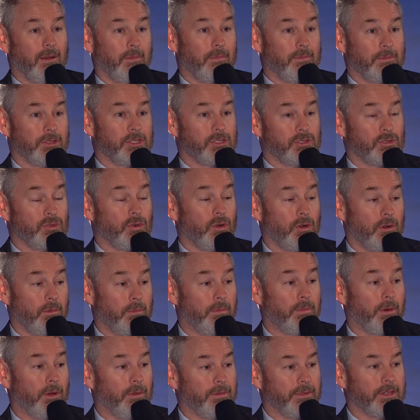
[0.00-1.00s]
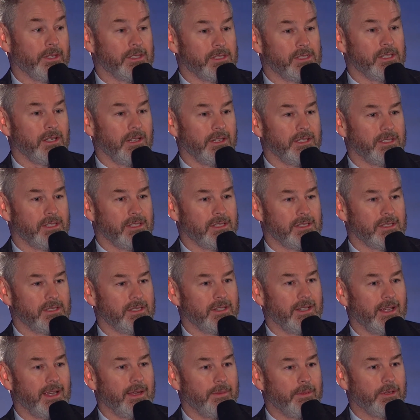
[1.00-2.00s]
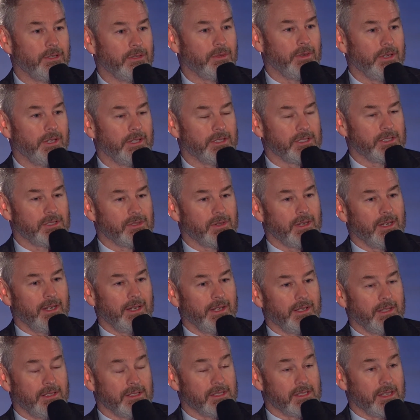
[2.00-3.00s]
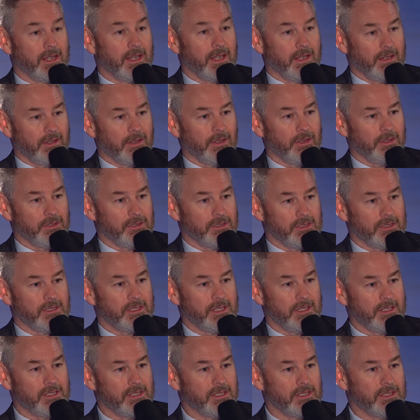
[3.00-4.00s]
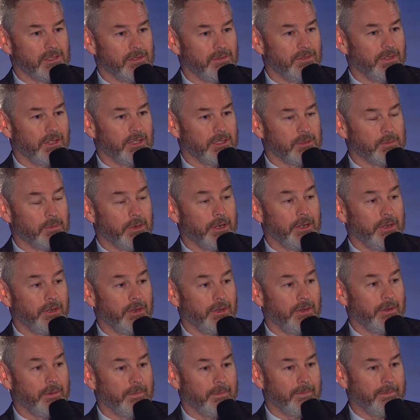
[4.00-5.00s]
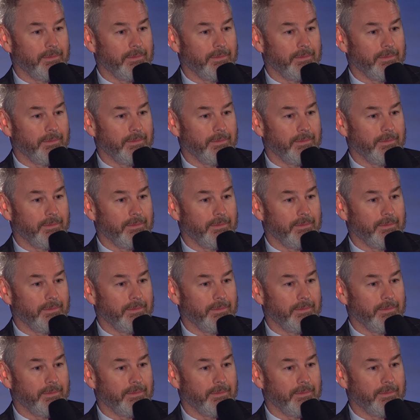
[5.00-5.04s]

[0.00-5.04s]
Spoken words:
strong bond that still exists today between Australians and those citizens of Villers-Bretonneux.